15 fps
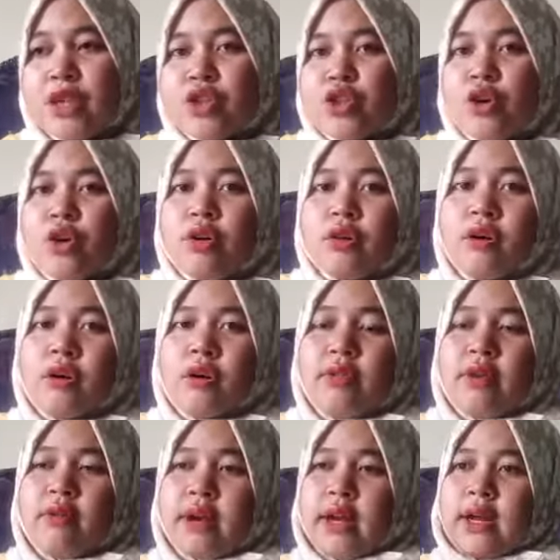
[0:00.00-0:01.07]
So
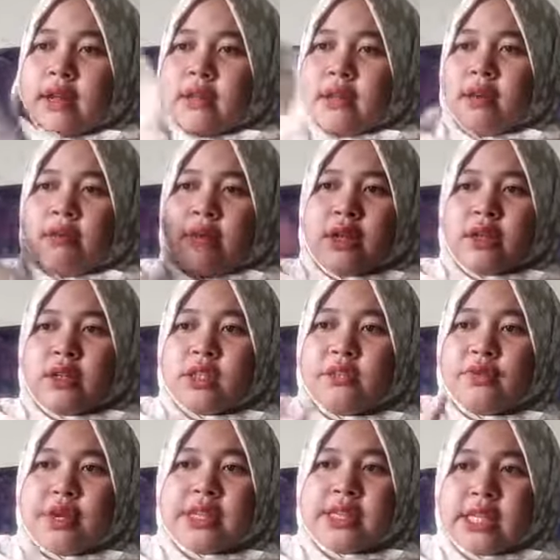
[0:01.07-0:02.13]
there are the
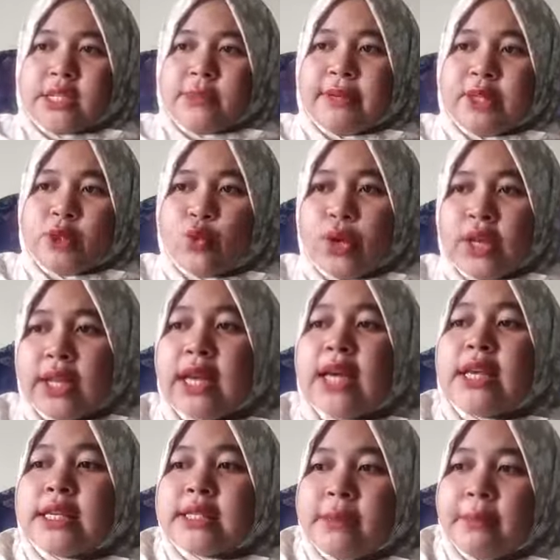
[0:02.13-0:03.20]
differences between
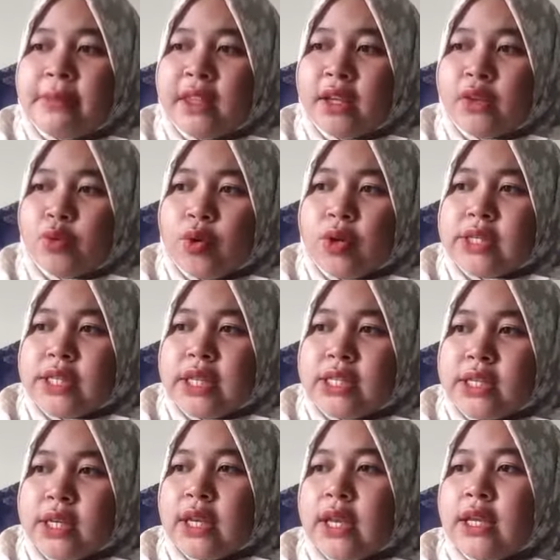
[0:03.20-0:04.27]
semantic
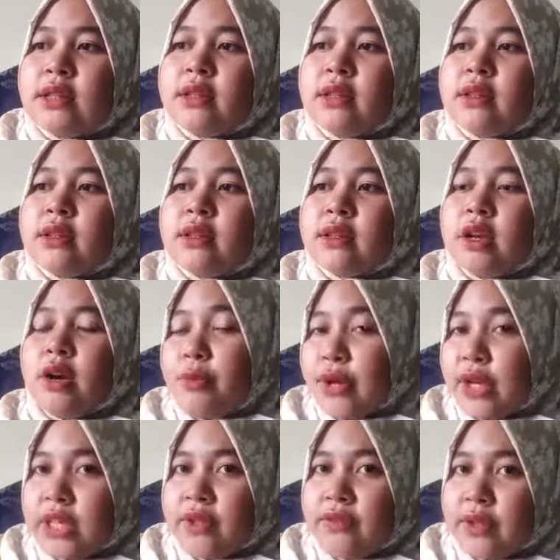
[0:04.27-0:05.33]
translation and
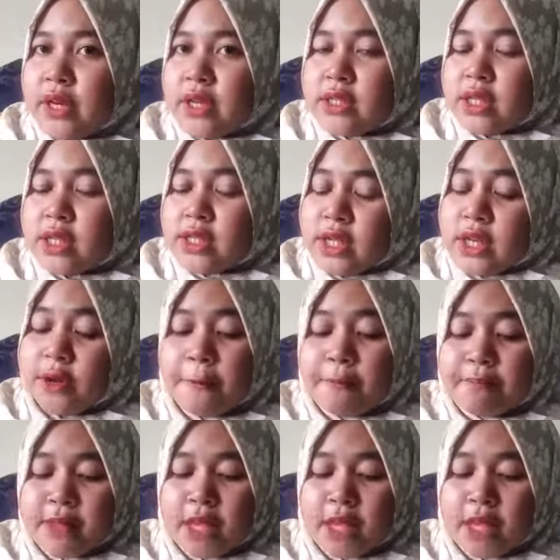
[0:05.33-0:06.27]
communicative translation.